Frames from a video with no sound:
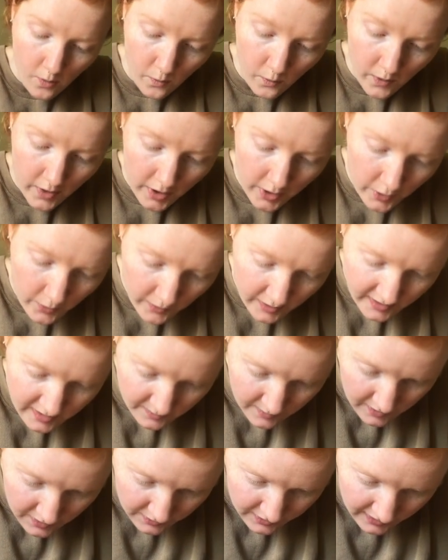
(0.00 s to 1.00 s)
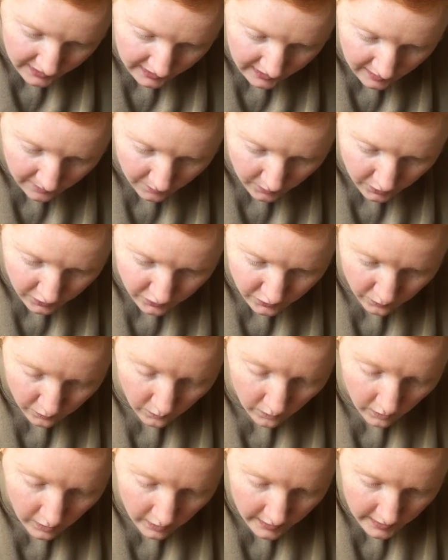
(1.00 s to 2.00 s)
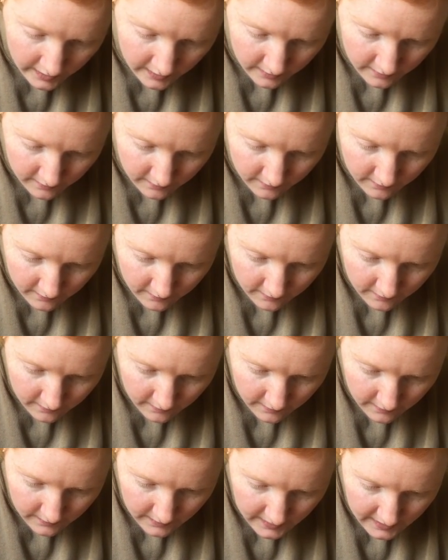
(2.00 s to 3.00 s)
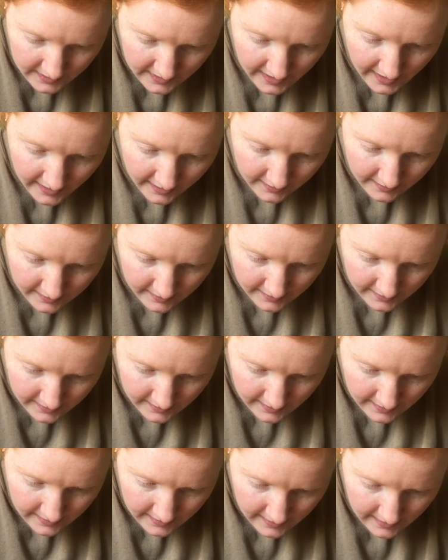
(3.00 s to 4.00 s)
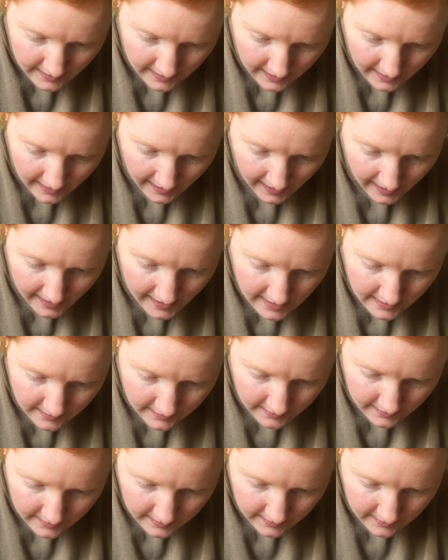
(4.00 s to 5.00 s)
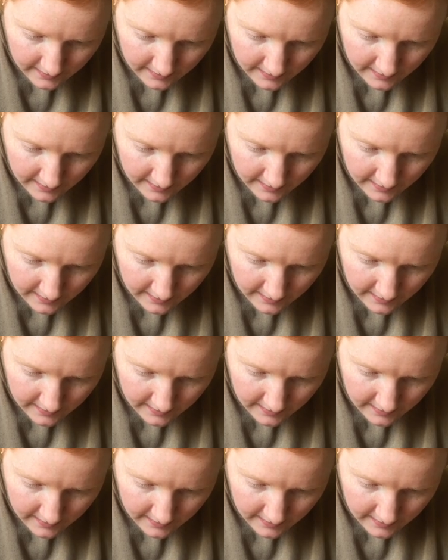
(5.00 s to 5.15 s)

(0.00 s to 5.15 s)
we're going to be using the numbers 1, 6, 8,